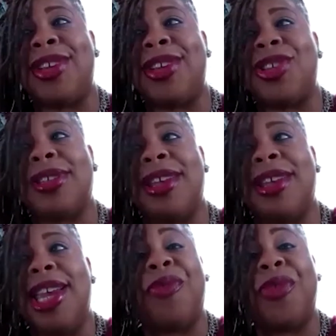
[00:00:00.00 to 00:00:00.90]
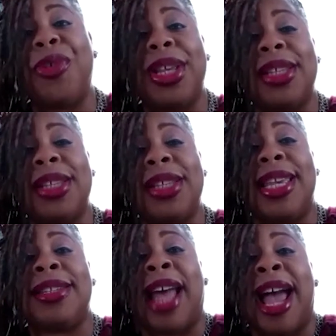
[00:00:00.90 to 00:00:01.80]
just food
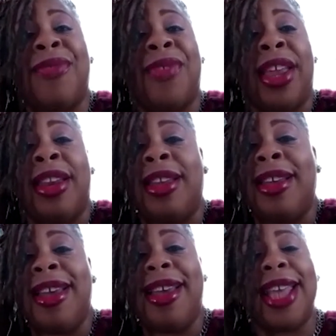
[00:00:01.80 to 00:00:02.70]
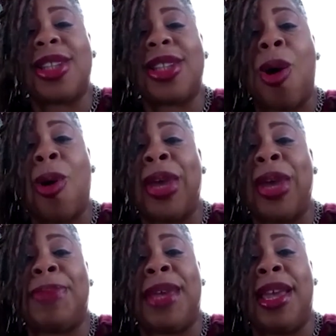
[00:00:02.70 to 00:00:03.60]
is life, and it's
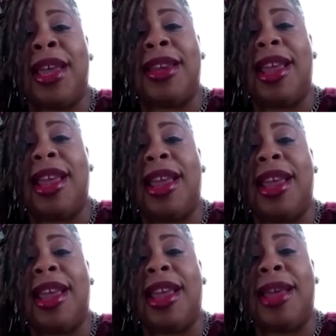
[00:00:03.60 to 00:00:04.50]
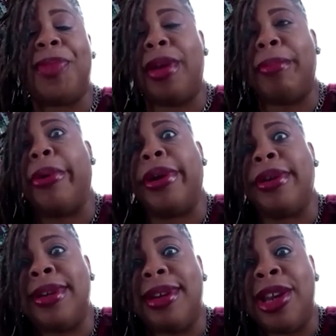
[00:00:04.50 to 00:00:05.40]
always been
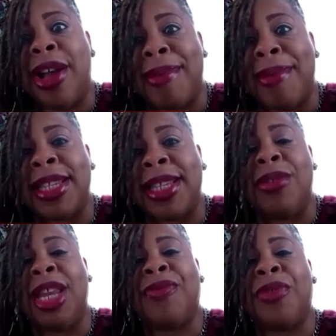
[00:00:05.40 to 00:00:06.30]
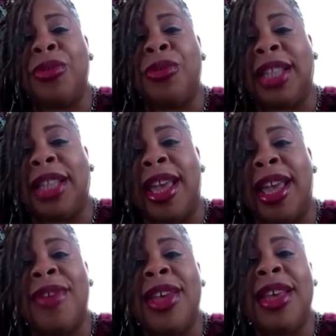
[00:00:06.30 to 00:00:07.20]
important. Obviously you need food to
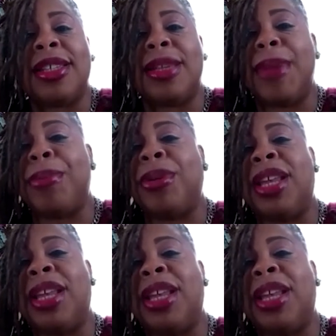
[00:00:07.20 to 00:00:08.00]
live. Some people